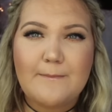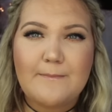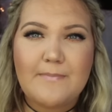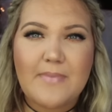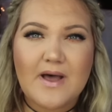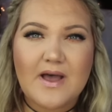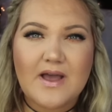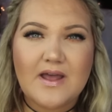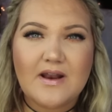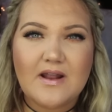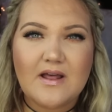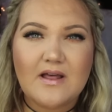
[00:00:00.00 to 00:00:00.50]

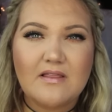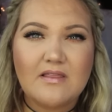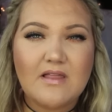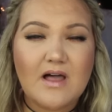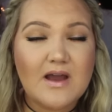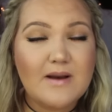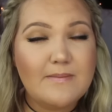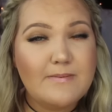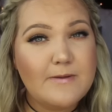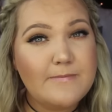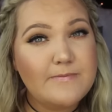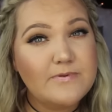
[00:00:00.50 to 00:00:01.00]
but a
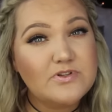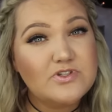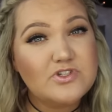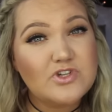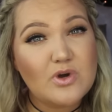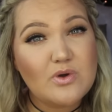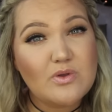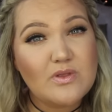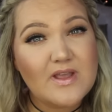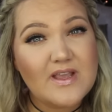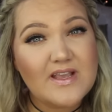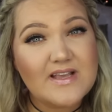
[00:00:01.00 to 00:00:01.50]
lot of people
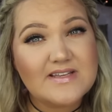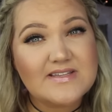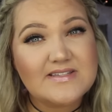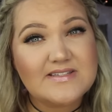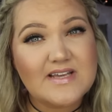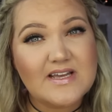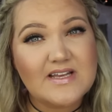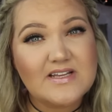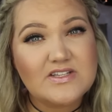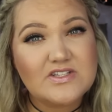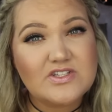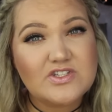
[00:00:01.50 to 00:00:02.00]
don't like a
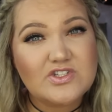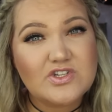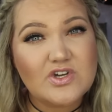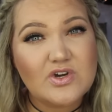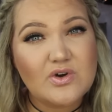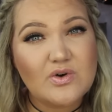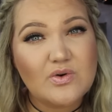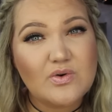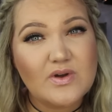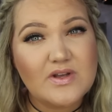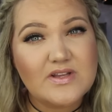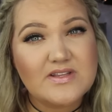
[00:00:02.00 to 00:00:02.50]
scent,
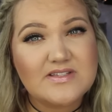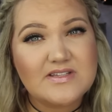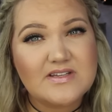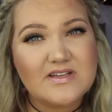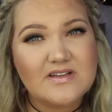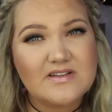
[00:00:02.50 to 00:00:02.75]
so it's,